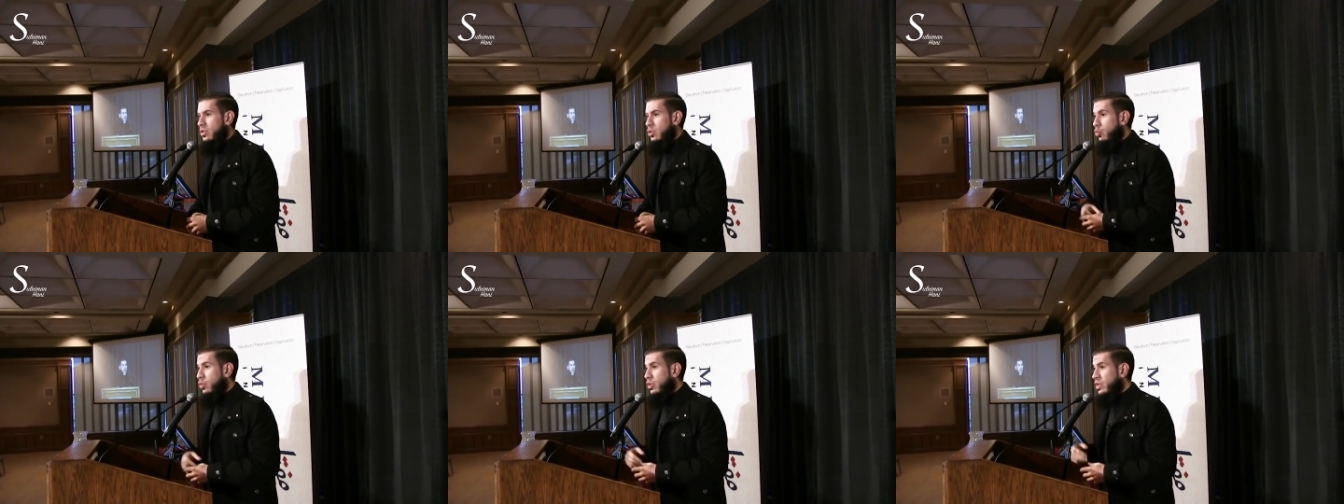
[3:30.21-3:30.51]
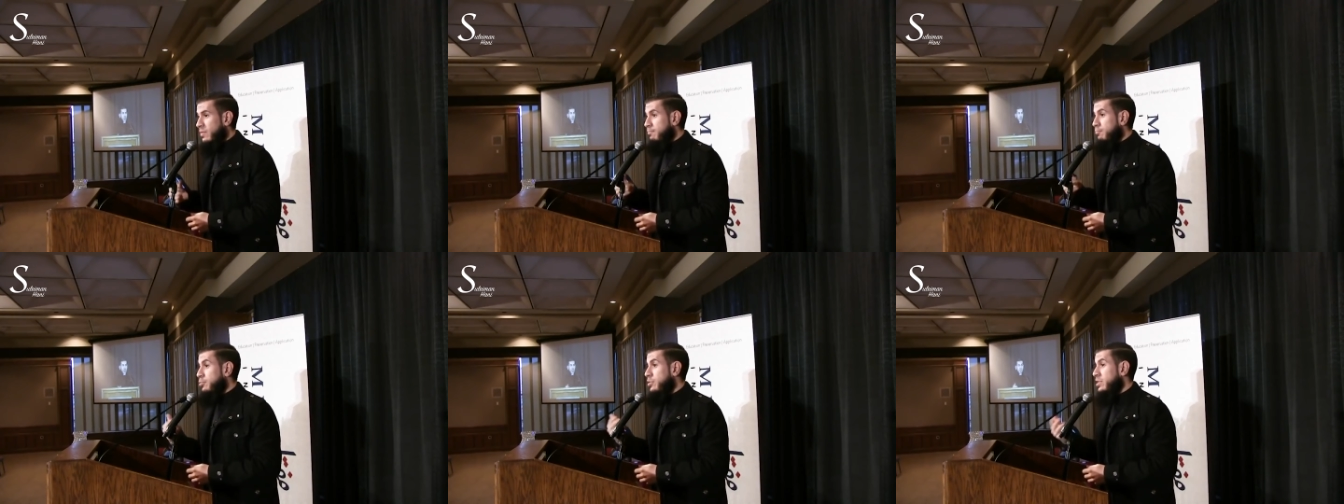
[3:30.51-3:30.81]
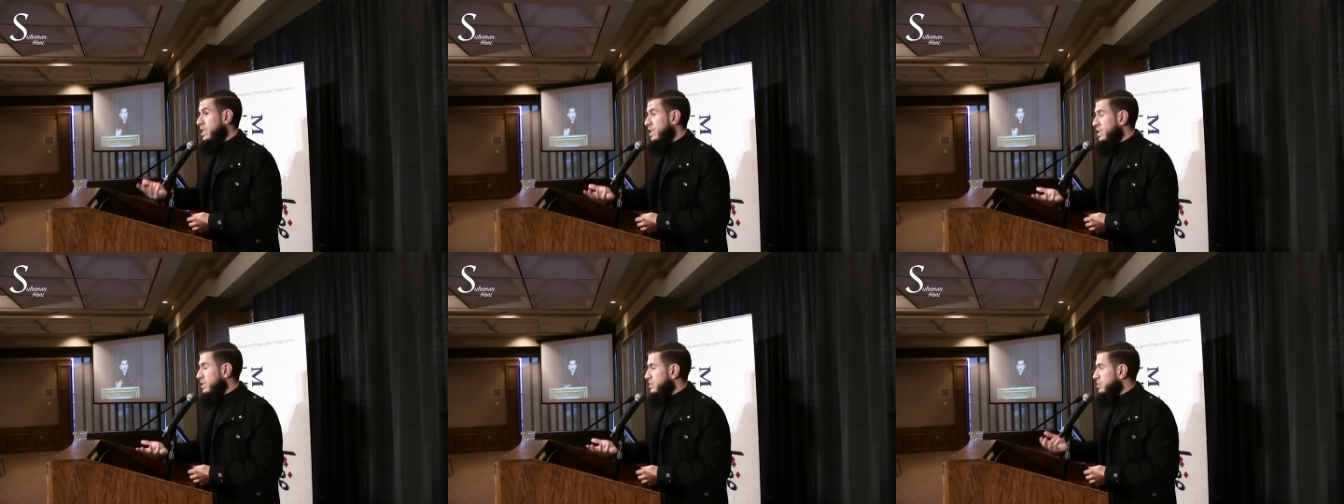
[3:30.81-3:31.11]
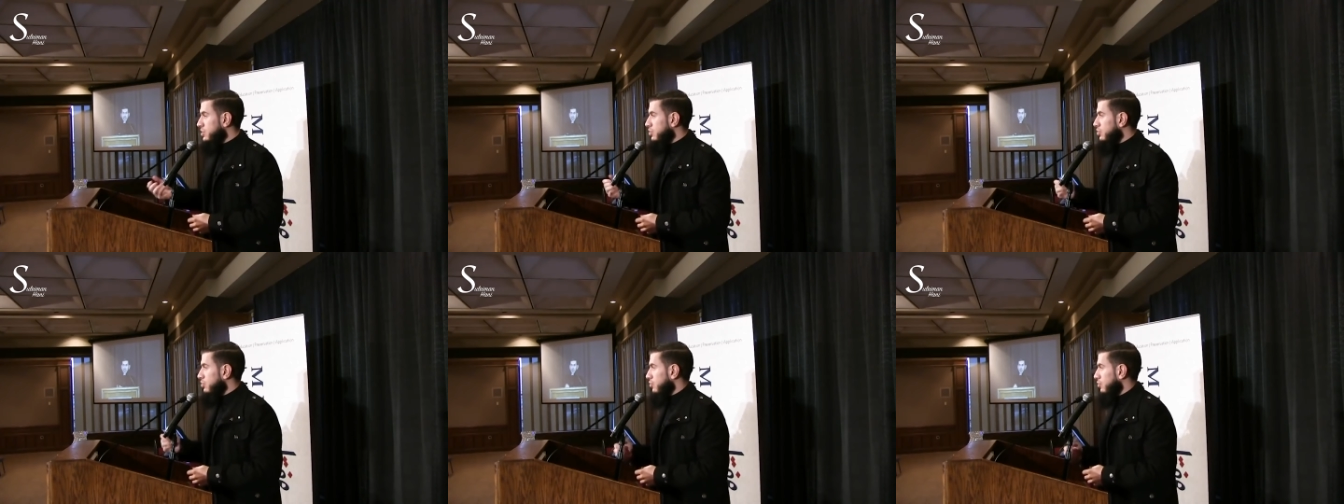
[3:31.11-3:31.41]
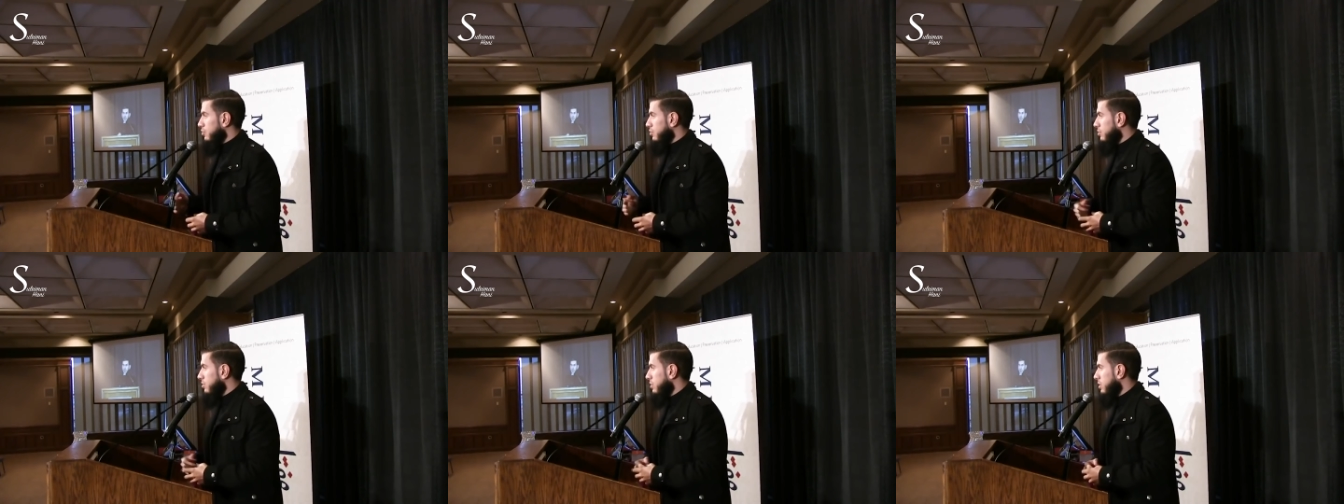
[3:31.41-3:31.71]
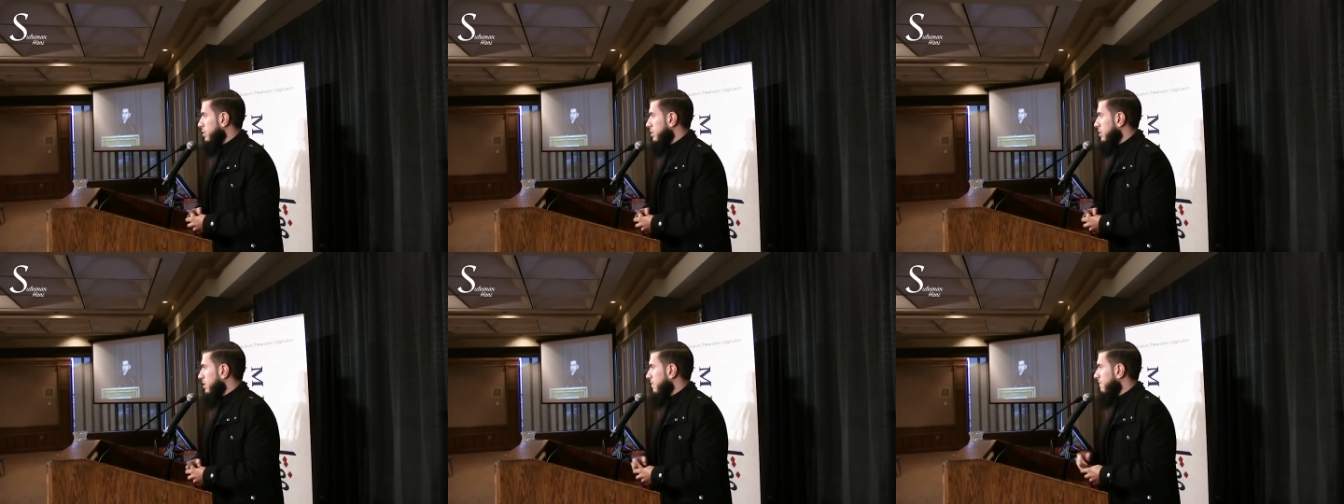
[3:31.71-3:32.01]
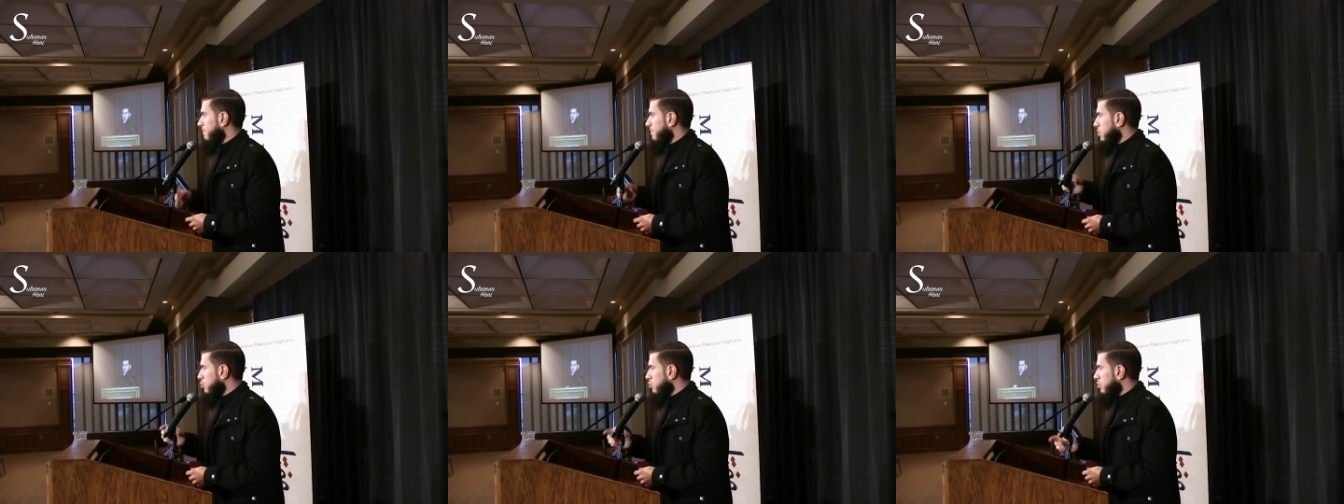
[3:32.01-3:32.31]
"Would it please you
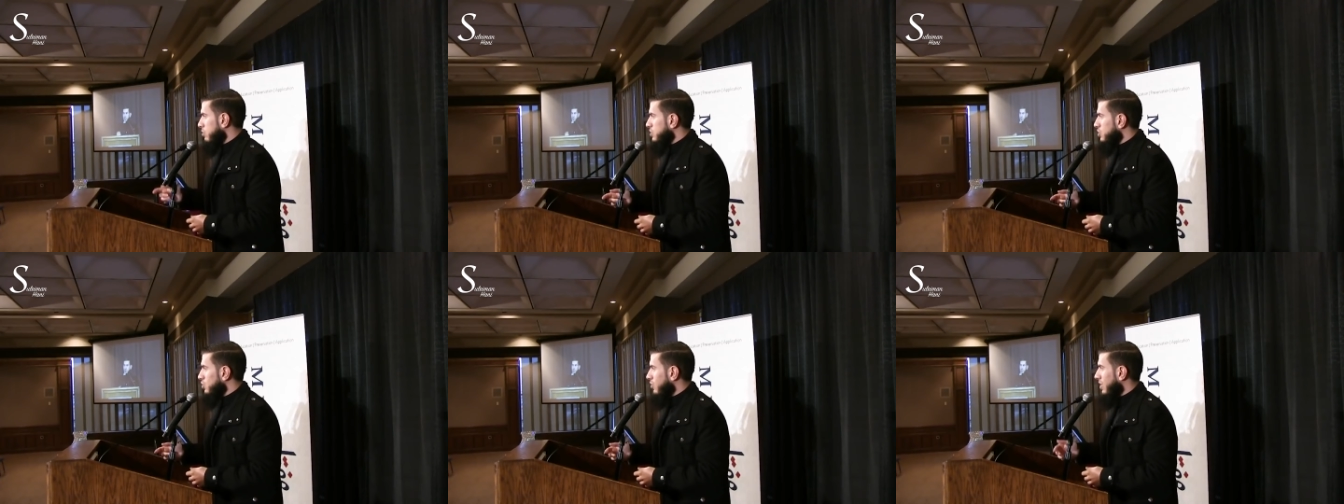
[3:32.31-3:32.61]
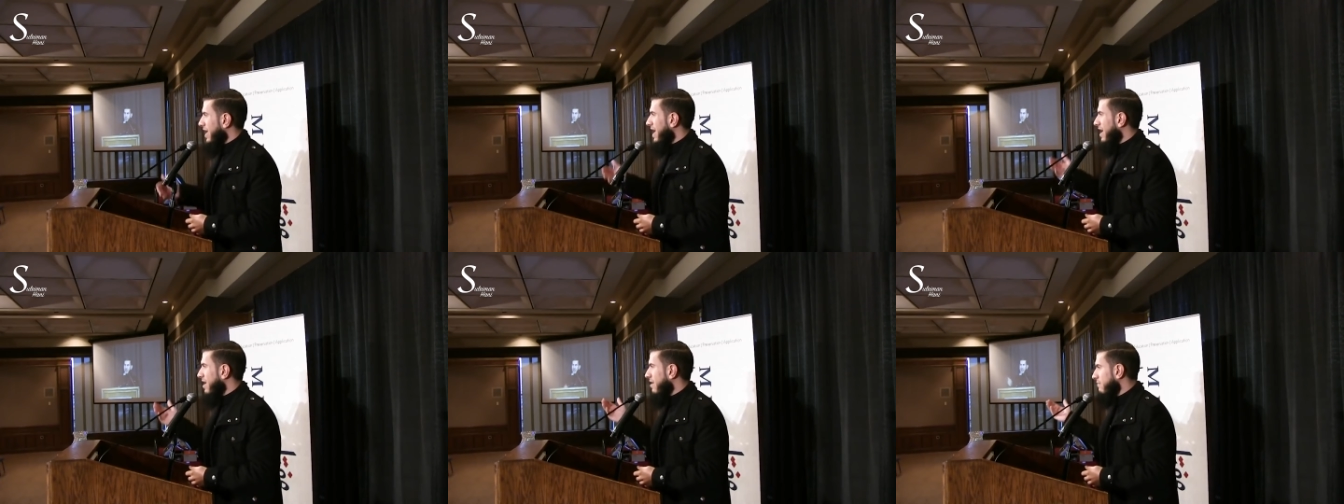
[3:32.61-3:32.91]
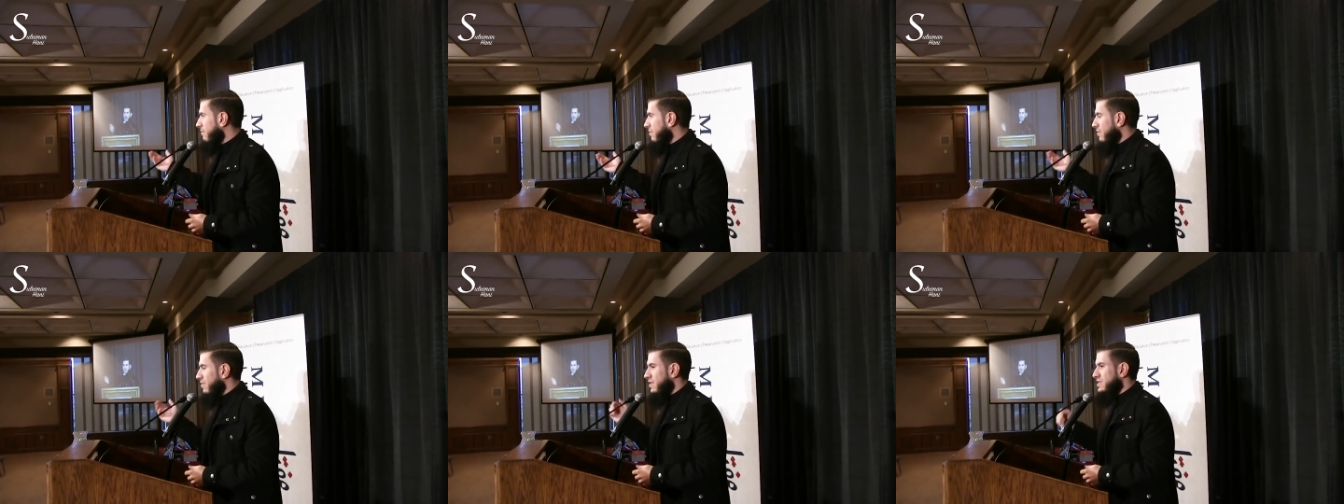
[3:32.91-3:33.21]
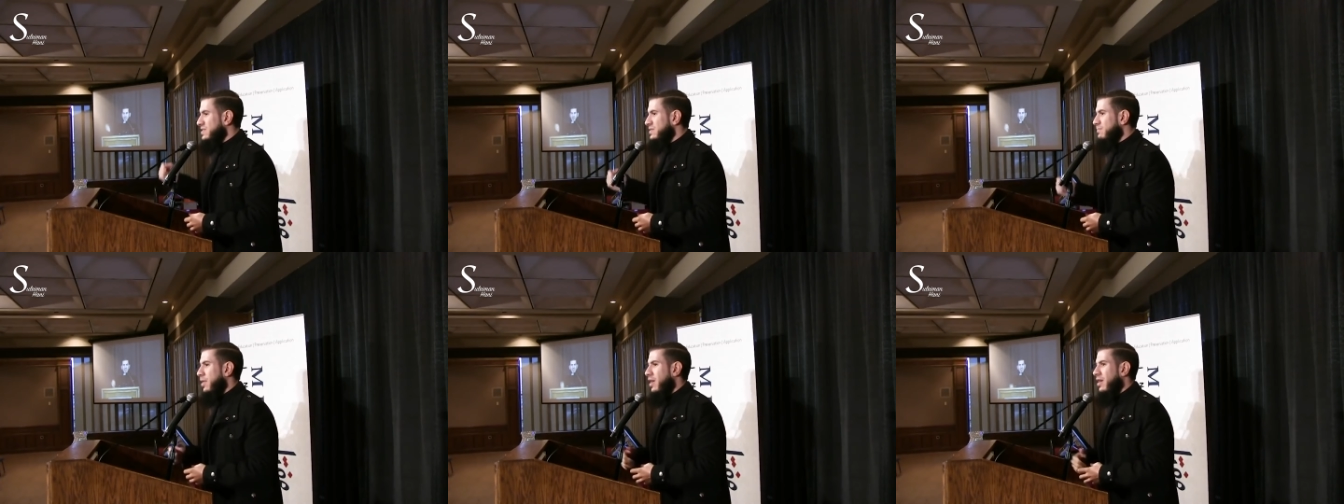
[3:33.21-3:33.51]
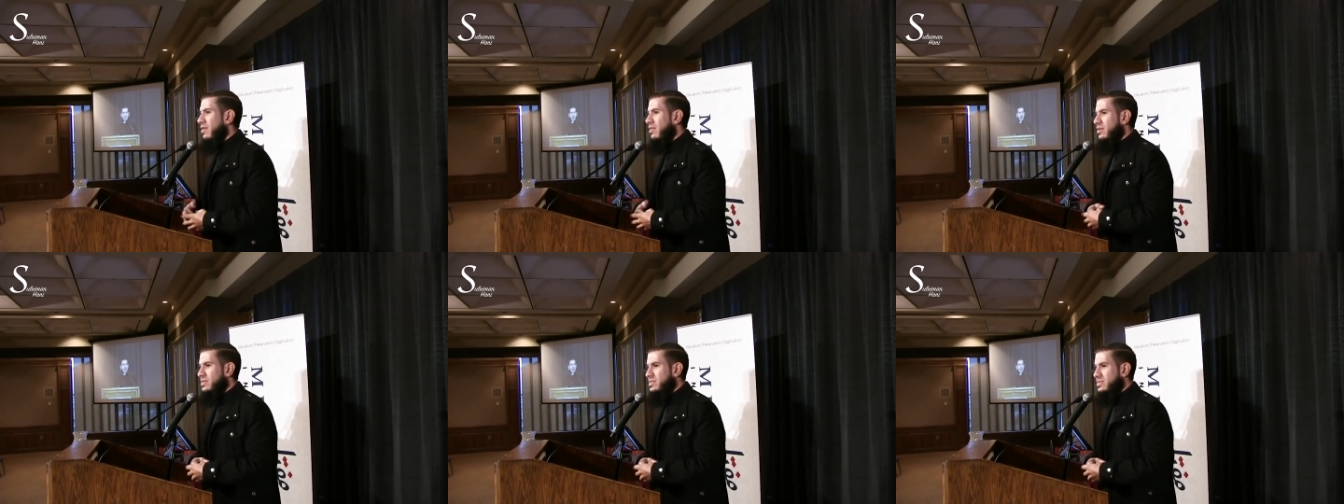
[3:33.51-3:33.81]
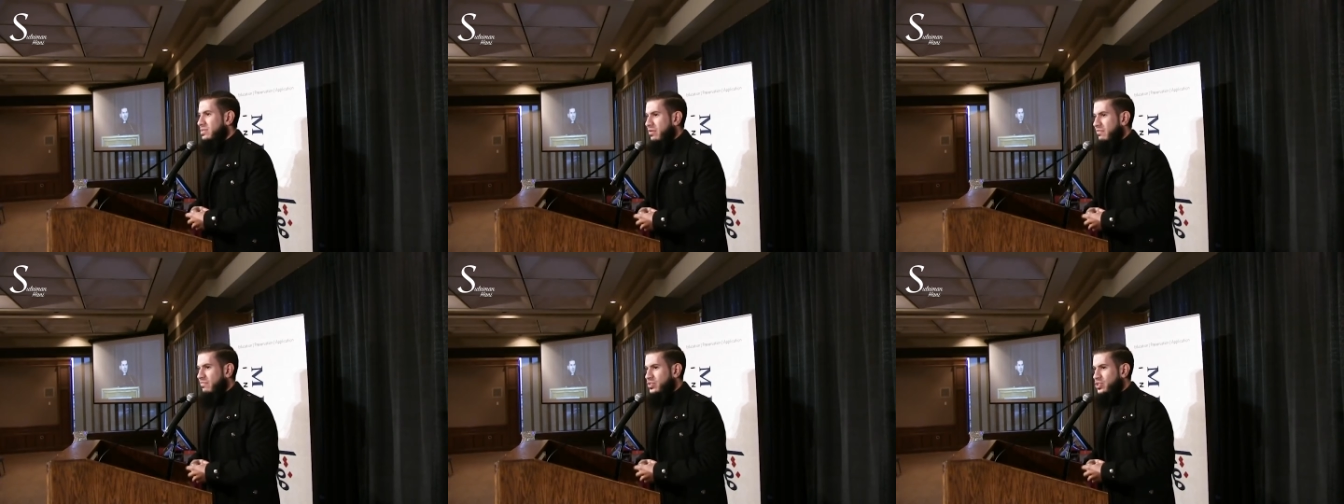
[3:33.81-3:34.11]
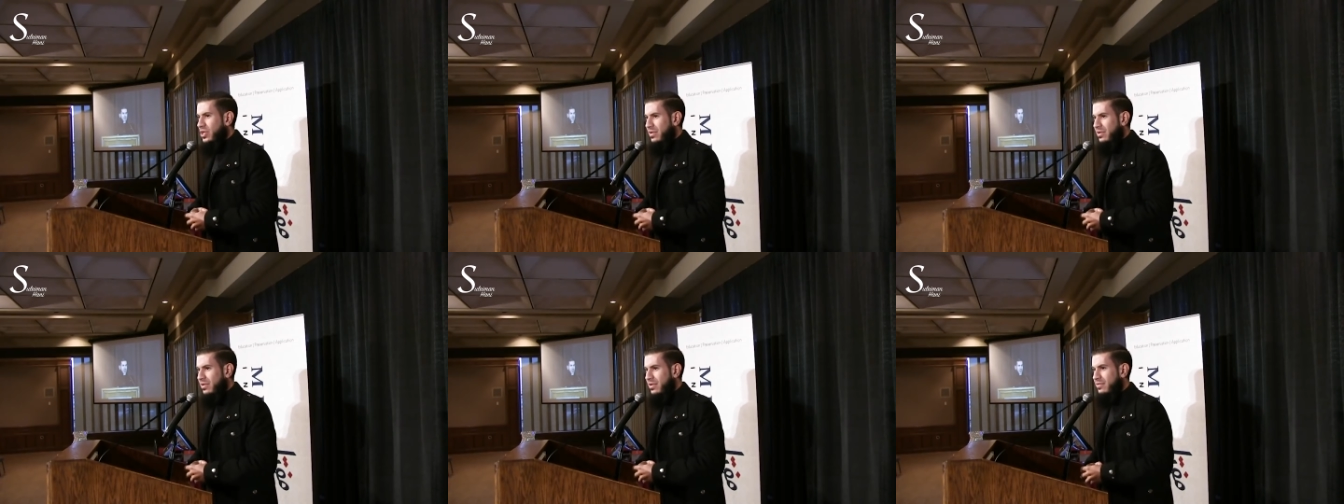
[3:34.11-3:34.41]
if you were to have this palace of
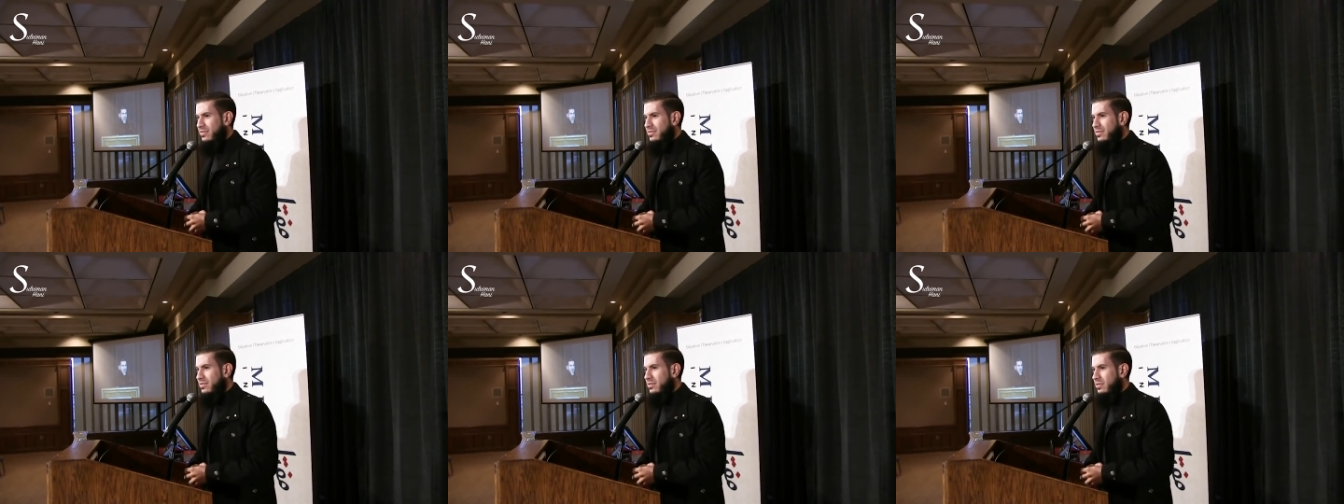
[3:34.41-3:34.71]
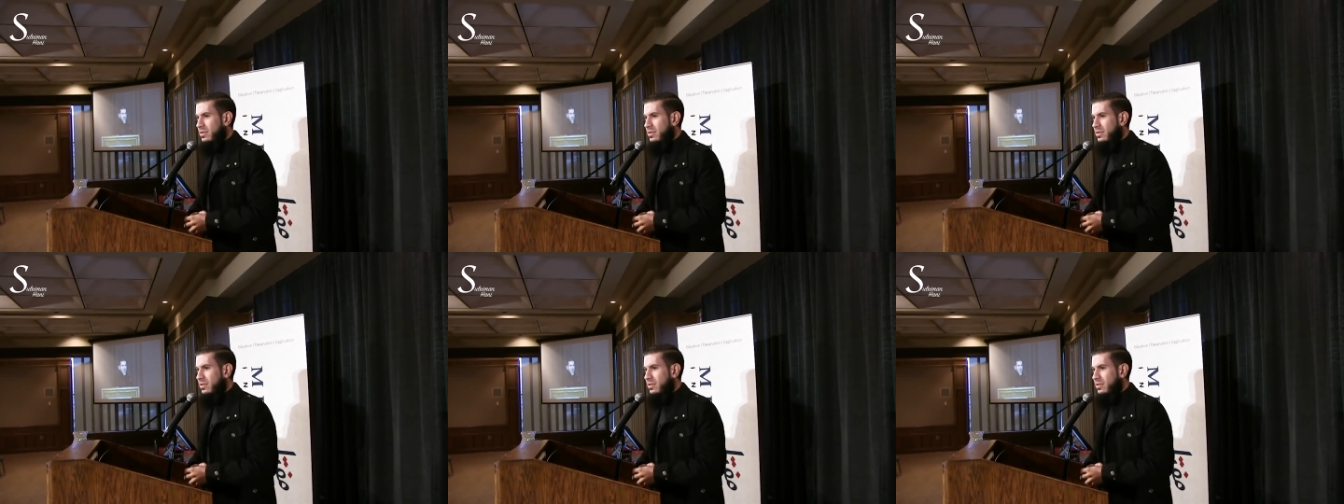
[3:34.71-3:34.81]
Jannah?"